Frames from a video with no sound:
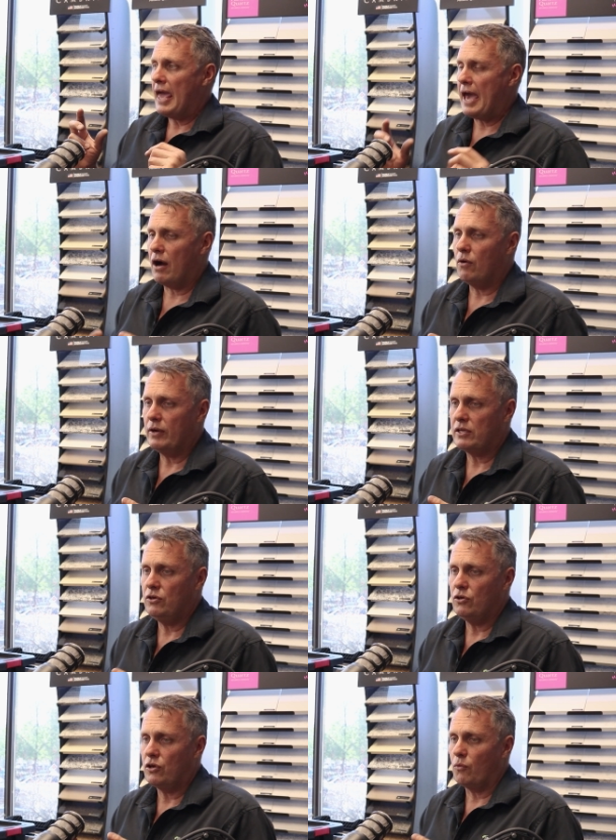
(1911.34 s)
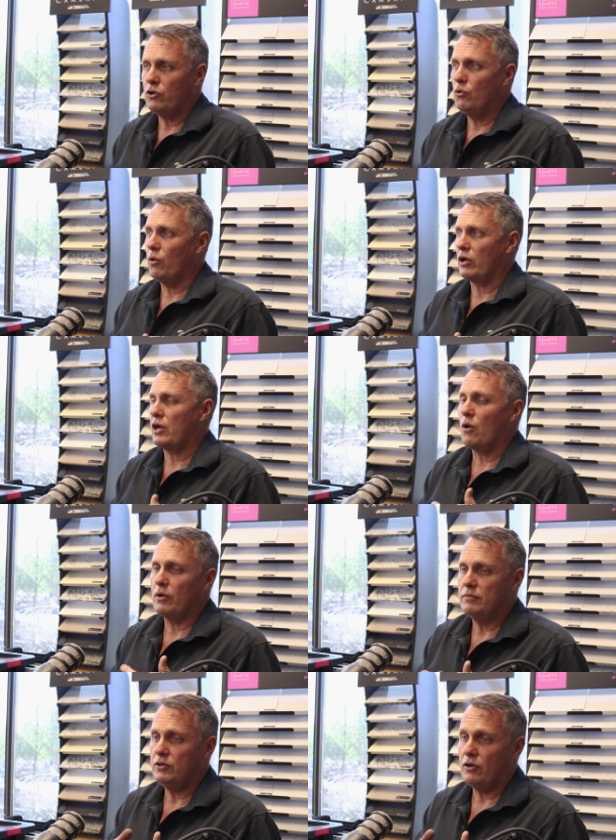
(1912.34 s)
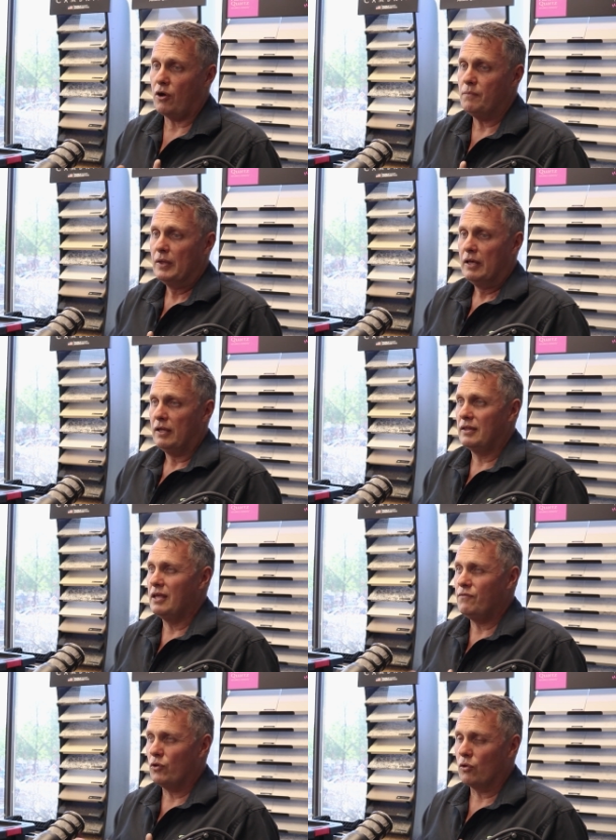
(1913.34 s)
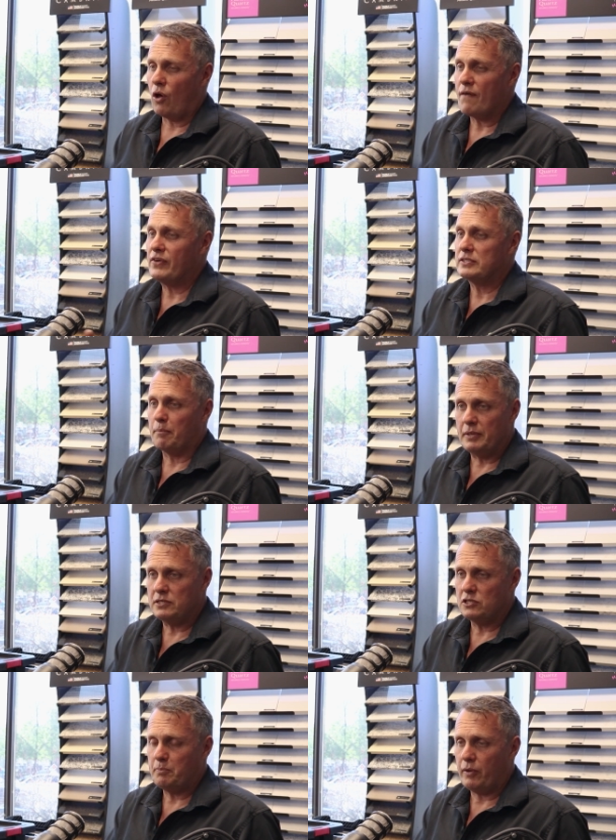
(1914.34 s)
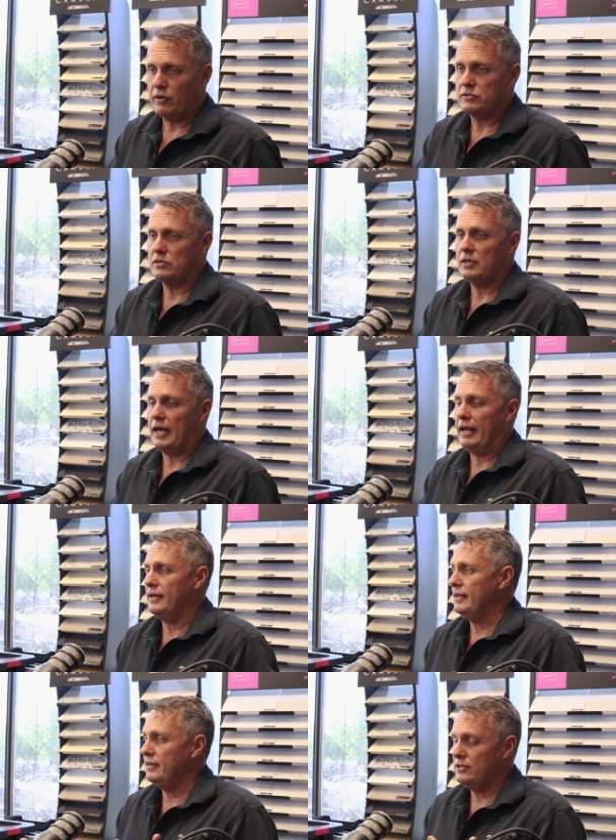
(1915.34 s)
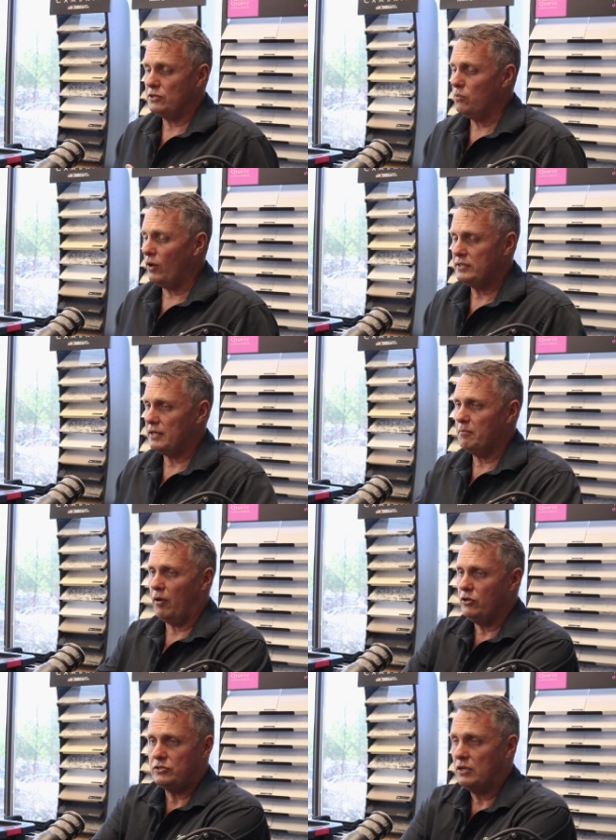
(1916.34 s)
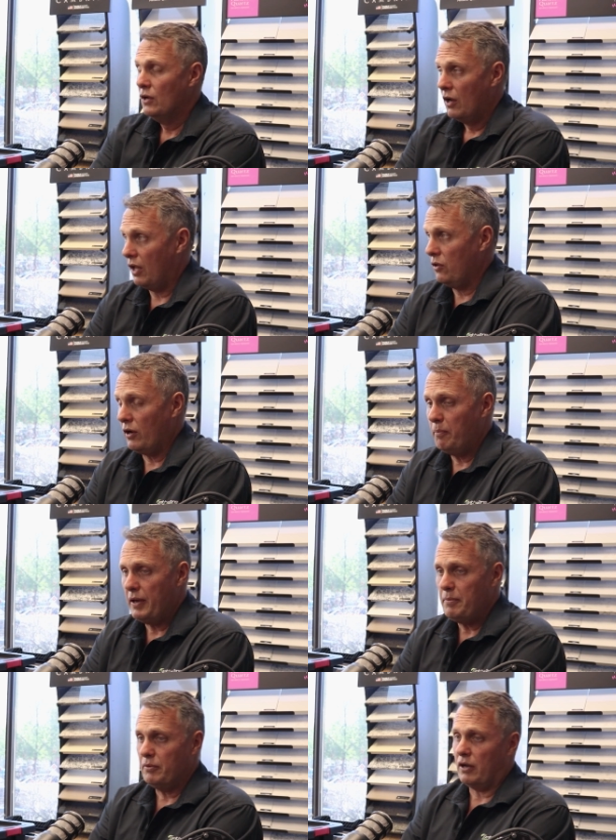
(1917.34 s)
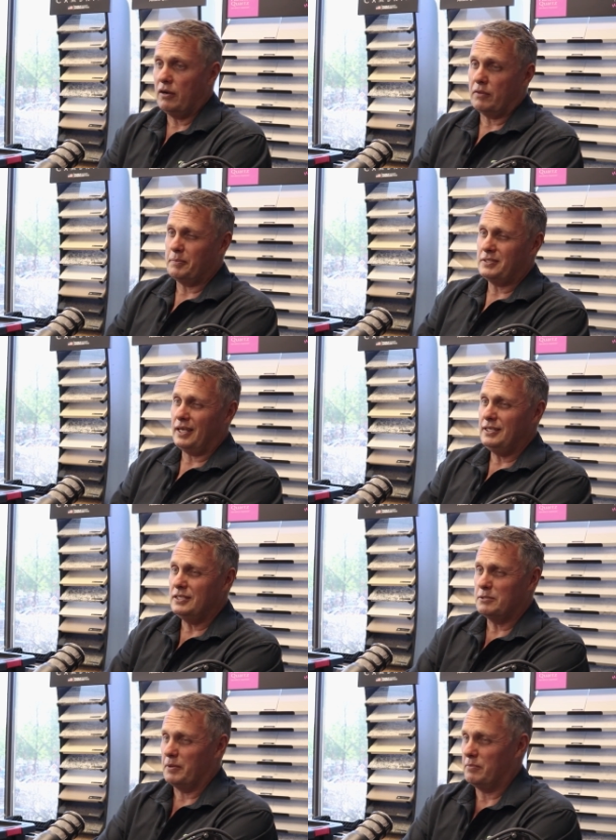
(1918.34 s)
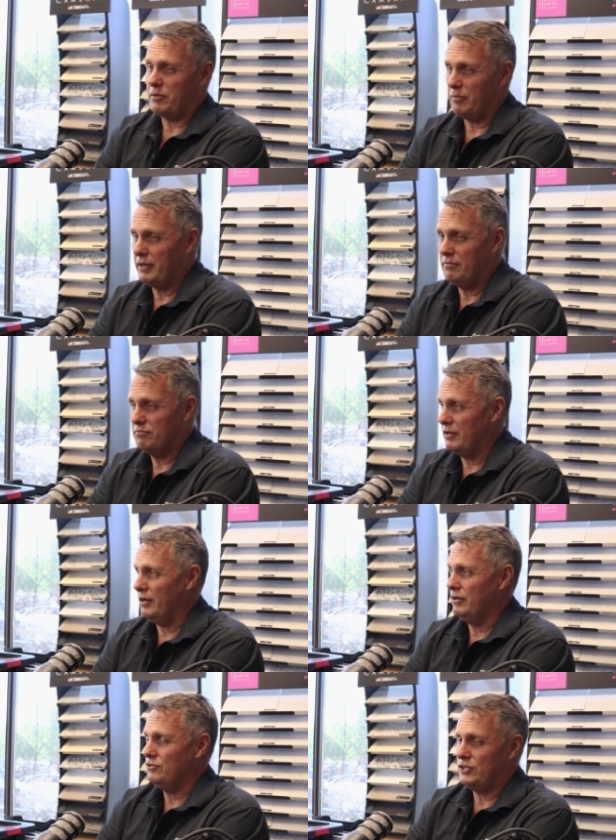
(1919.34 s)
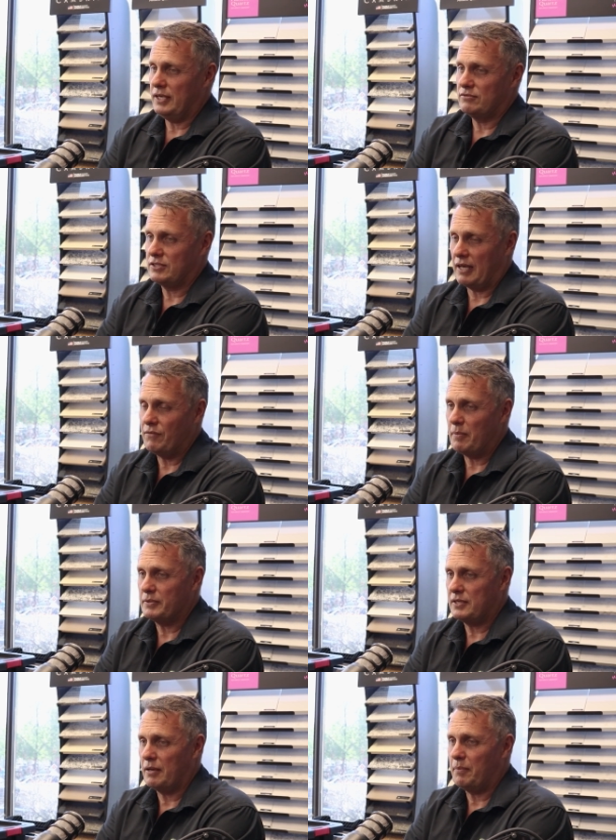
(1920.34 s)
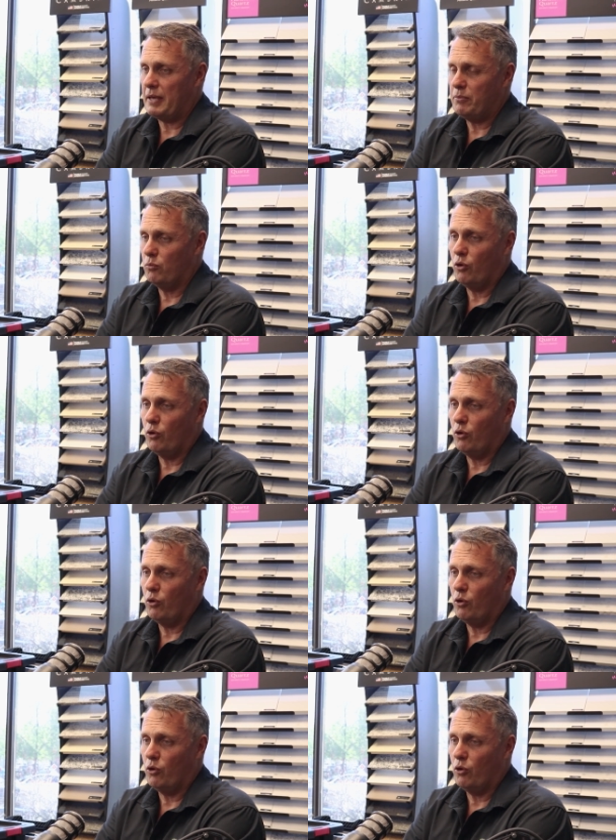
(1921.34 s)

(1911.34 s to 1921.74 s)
how you get you want to go and you know live your life as a business person. And and this is why some most a lot of people I don't know what the percentages, is, but probably you know shit seventy percent of people